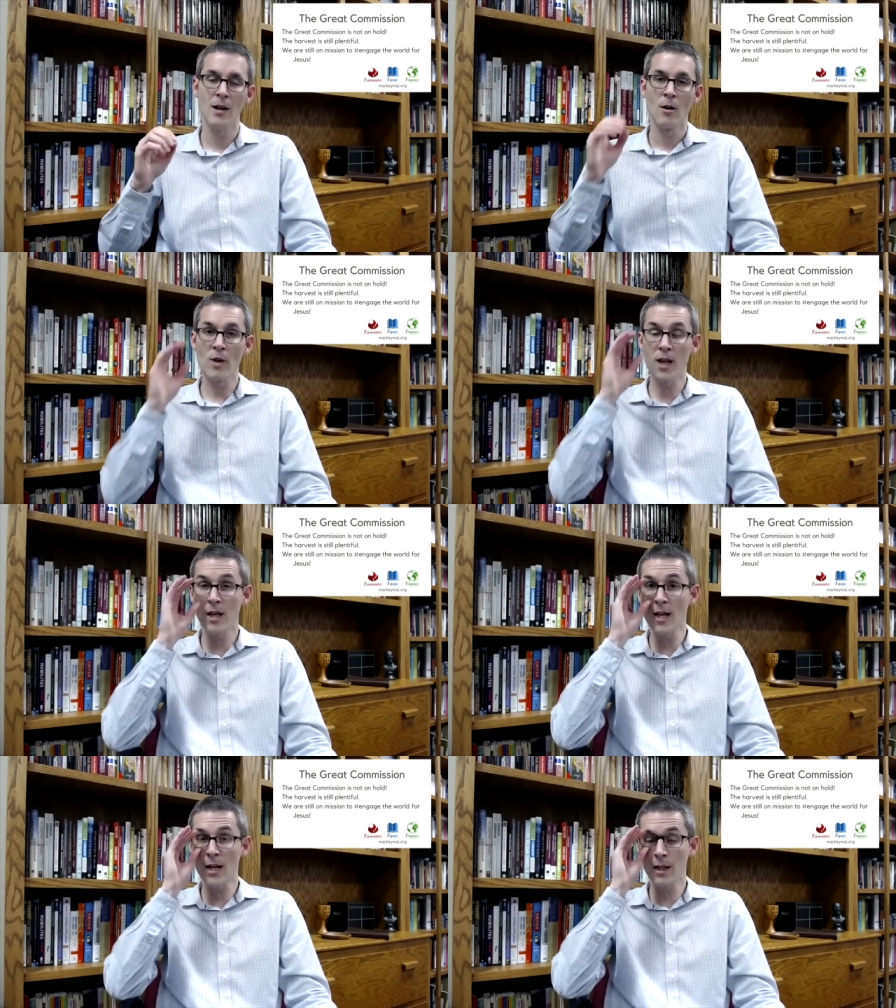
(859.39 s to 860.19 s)
We
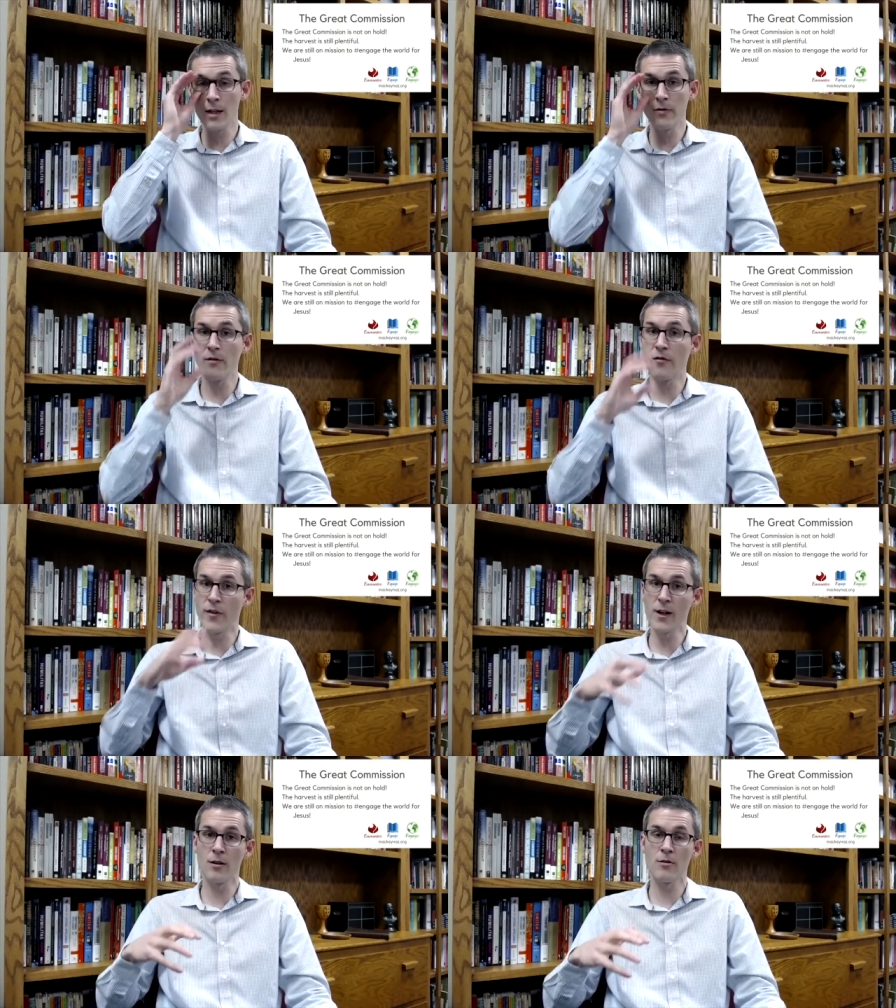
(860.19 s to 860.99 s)
cannot live in
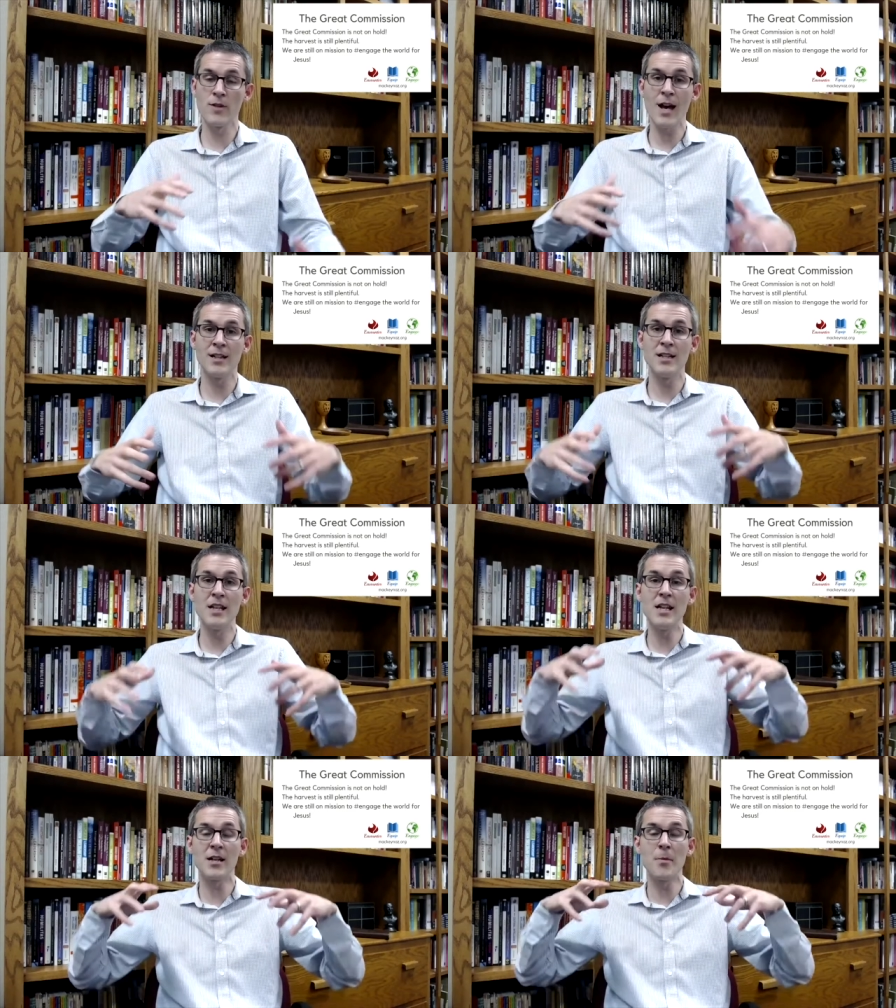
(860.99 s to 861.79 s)
fear. That
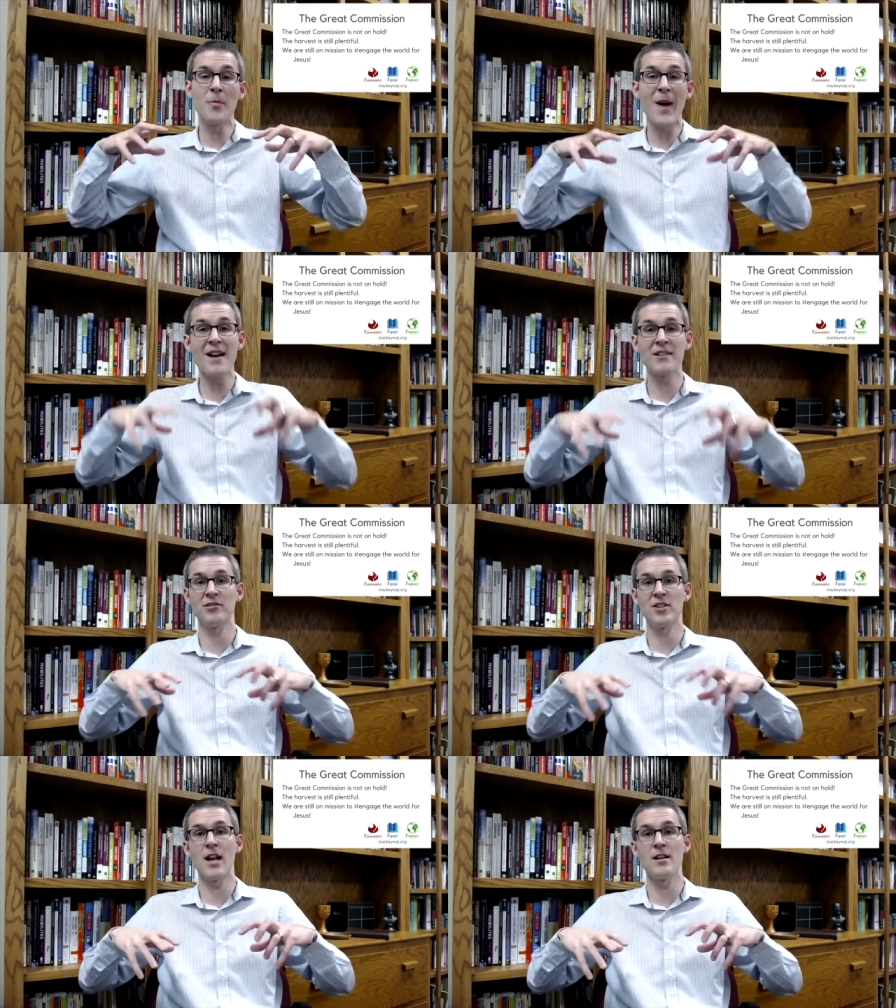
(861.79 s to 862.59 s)

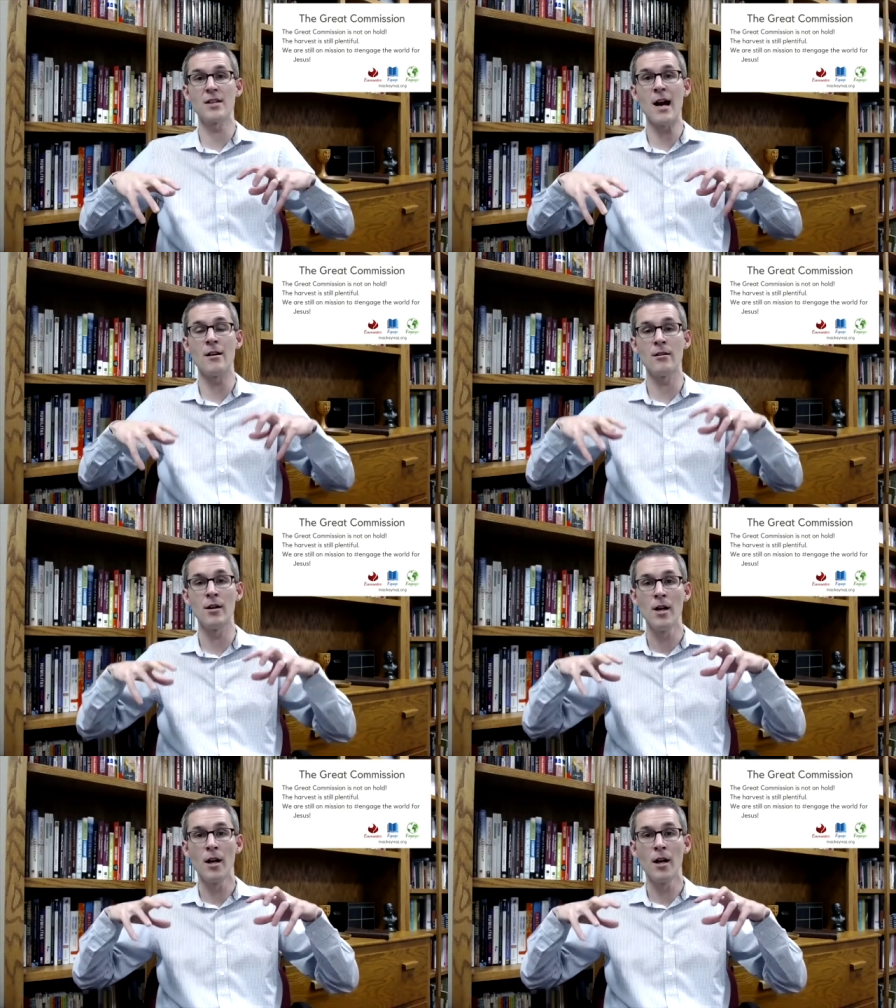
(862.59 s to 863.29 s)
decapacitates our